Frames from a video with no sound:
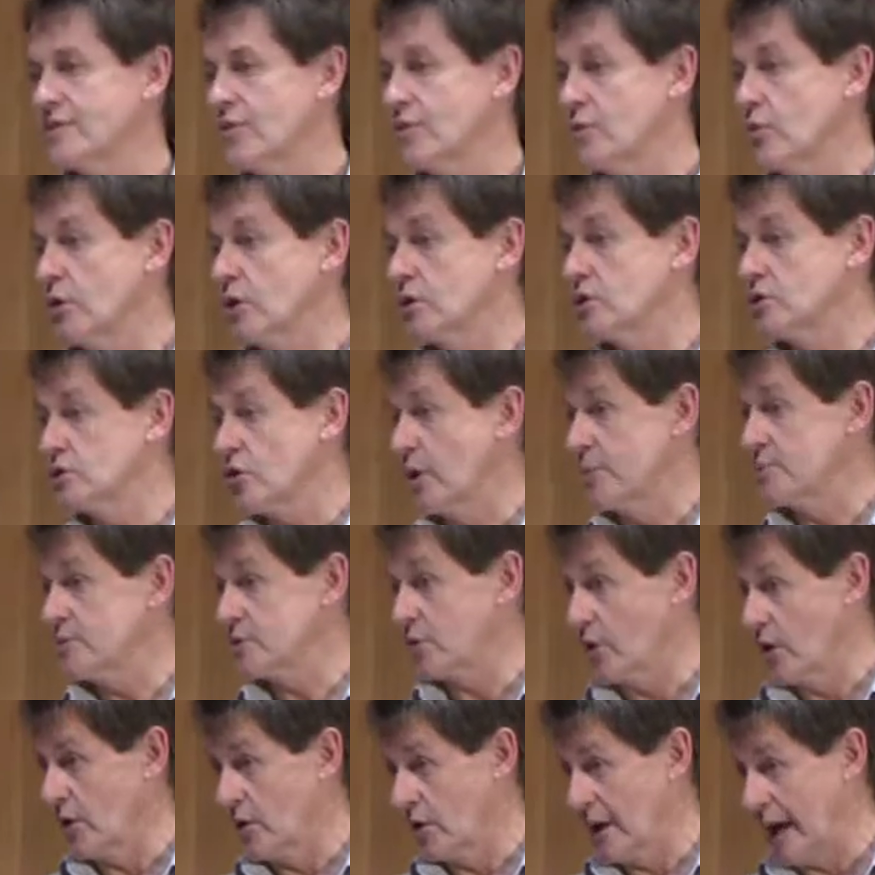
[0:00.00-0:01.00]
of
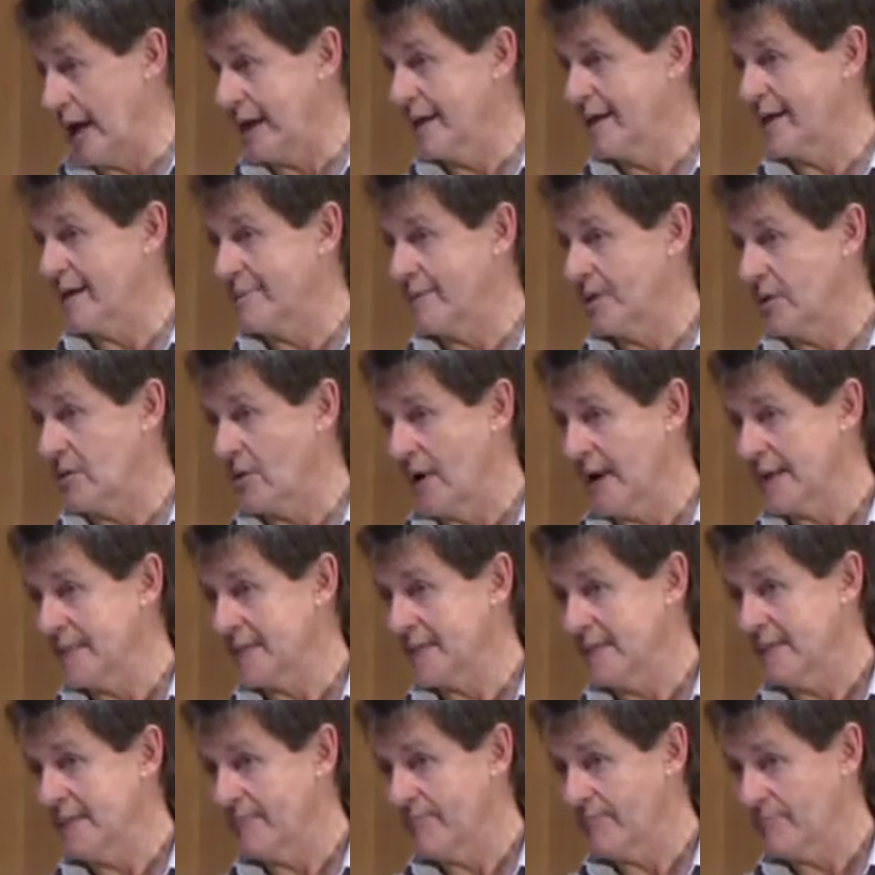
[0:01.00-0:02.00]
workshops on academic
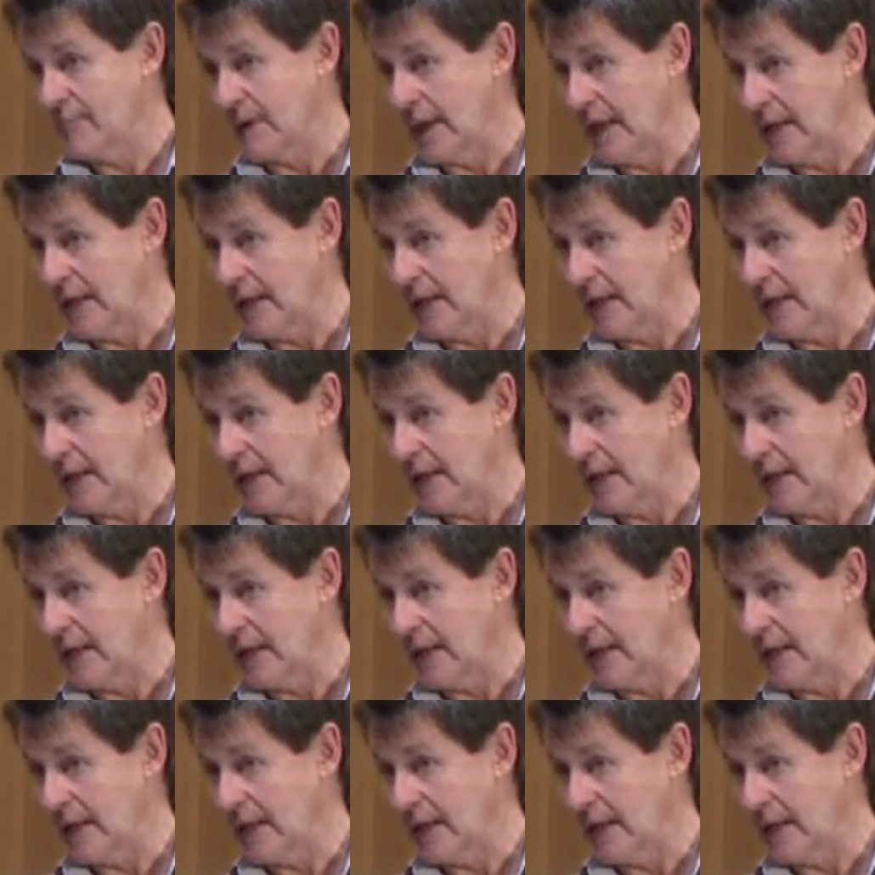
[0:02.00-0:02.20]
writing,